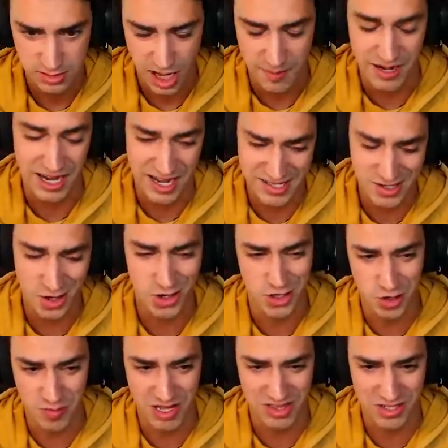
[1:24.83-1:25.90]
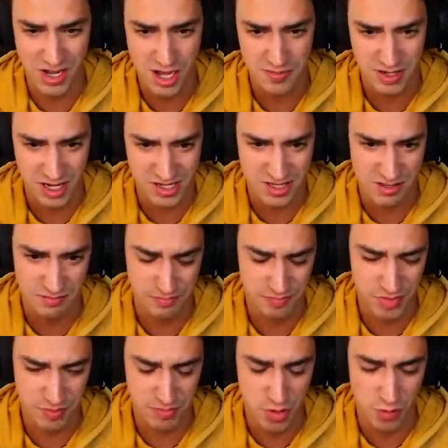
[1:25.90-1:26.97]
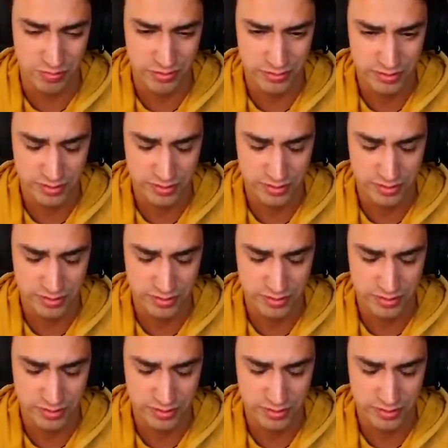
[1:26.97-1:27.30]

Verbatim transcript: I mean, I guess I already knew about the dog because of the, the poop.